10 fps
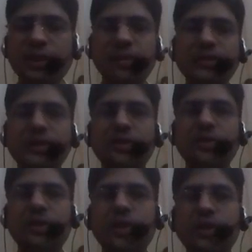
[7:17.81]
placing
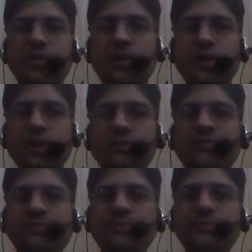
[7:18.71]
those segments into
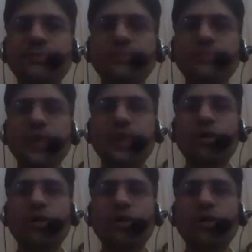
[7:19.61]
the main memory.